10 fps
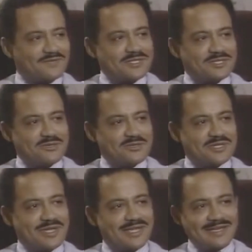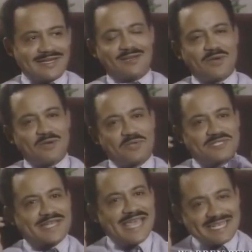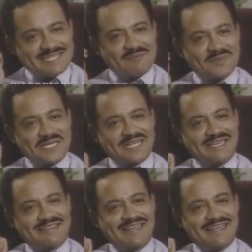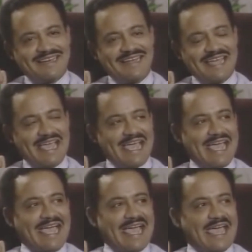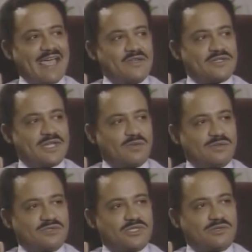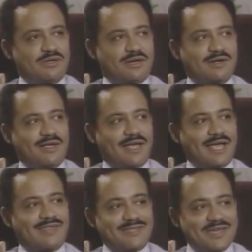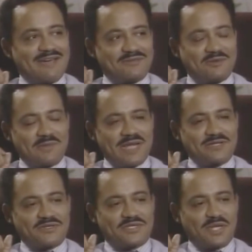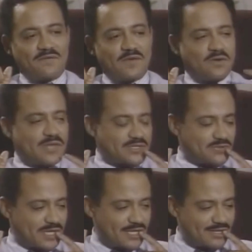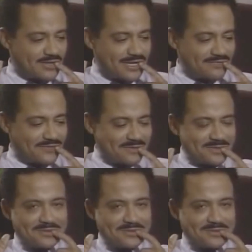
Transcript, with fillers: can get away with saying something like that? And you say, Well, sure. And then you have to remind yourself, Oh, that's right, they're not from Louisiana.